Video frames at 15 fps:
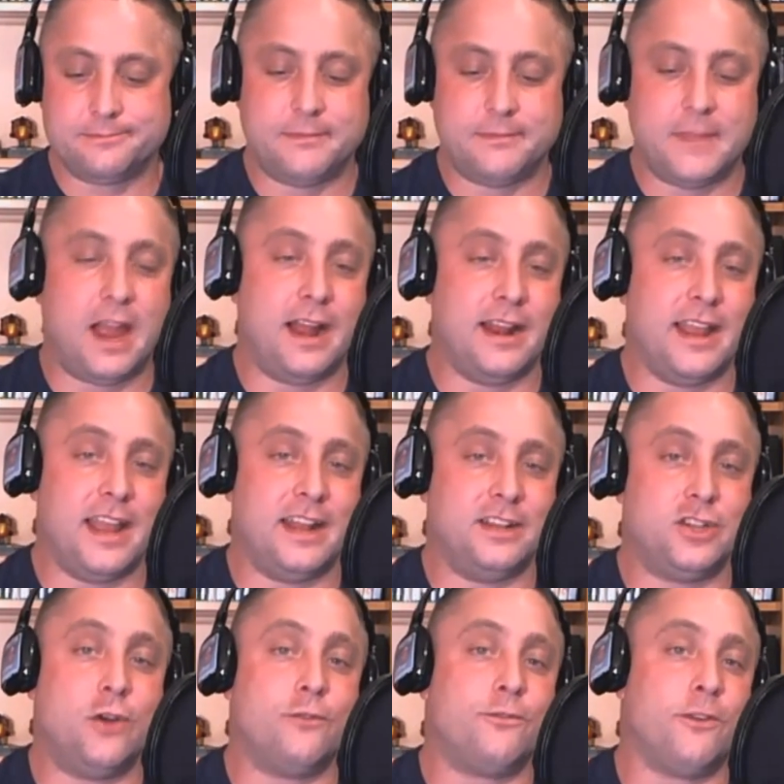All right. And
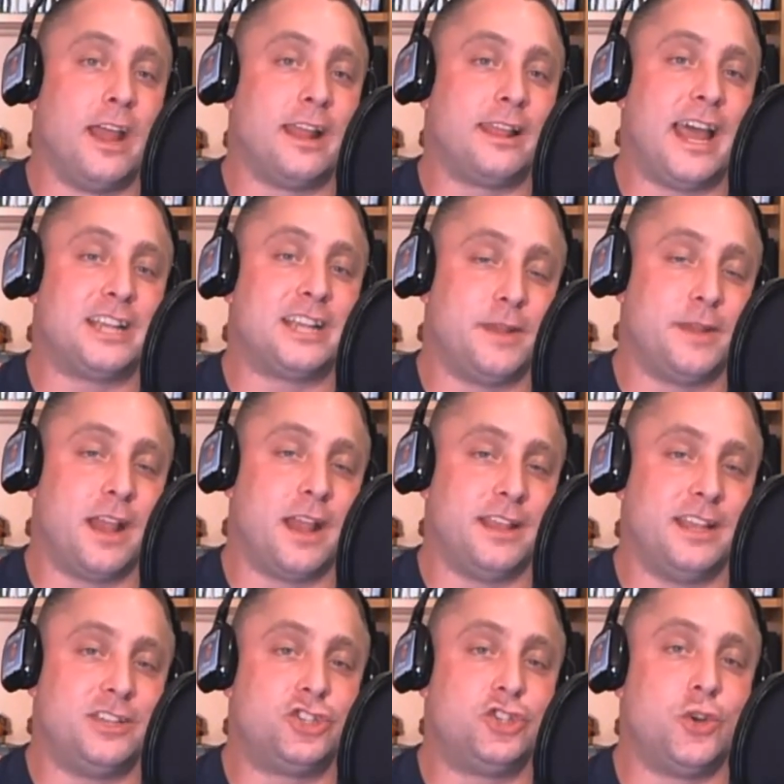don't forget, last but not
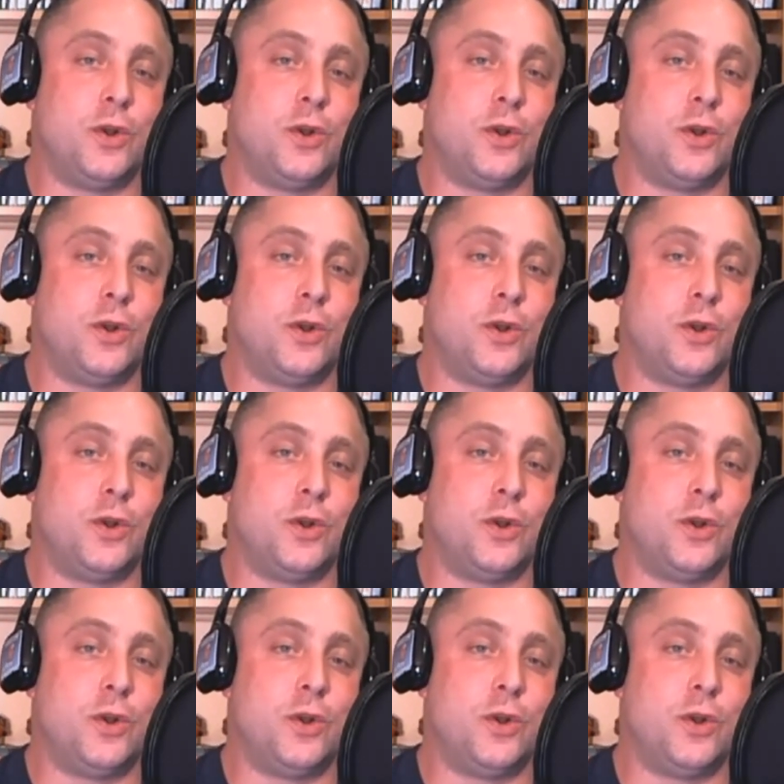least,